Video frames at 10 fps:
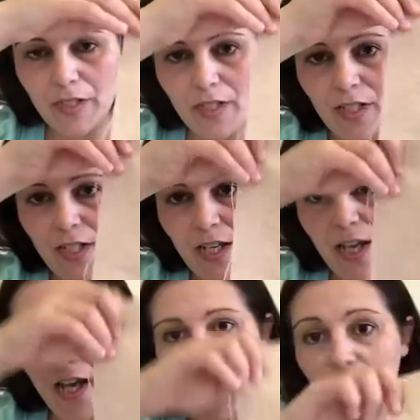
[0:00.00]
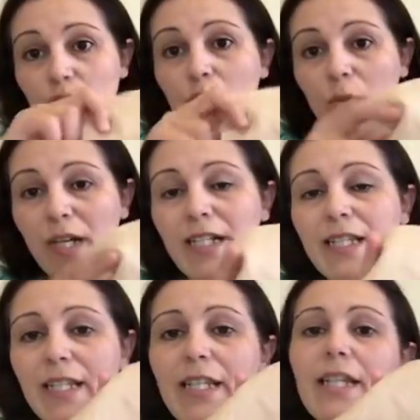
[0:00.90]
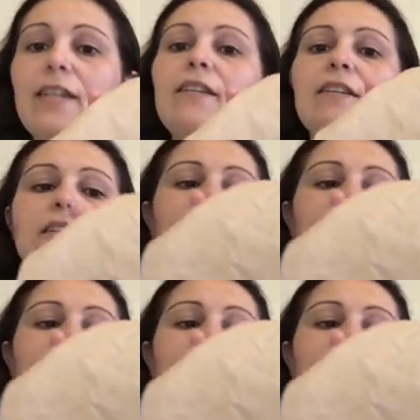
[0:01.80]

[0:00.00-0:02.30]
but actual white tea.